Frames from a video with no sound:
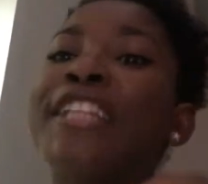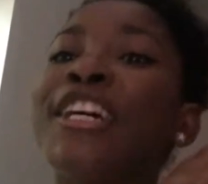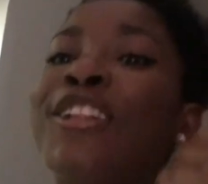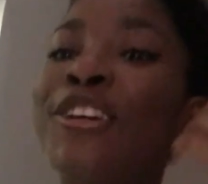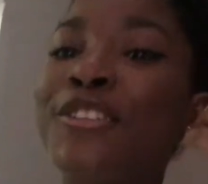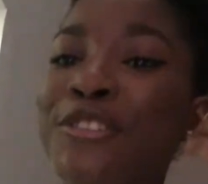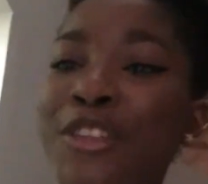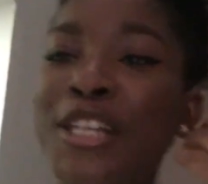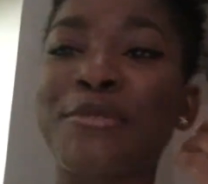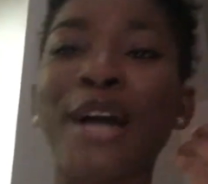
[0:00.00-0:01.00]
There are a lot of
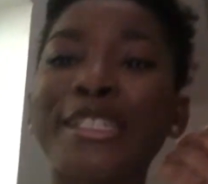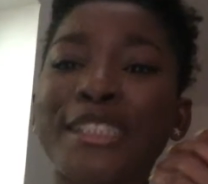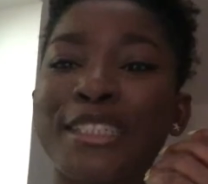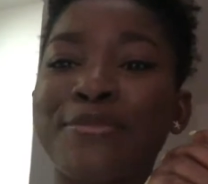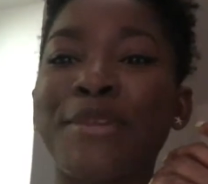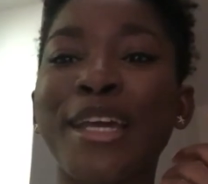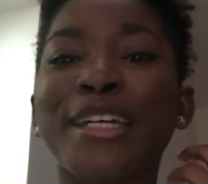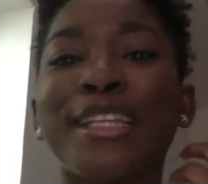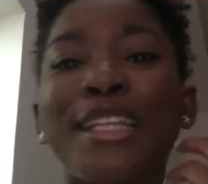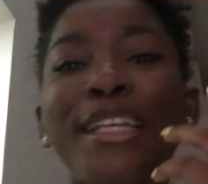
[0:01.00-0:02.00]
things, but I didn't make
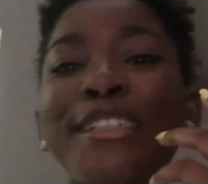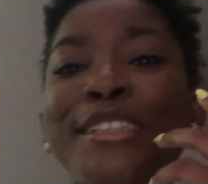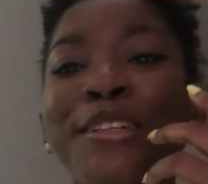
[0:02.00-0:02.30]
a list,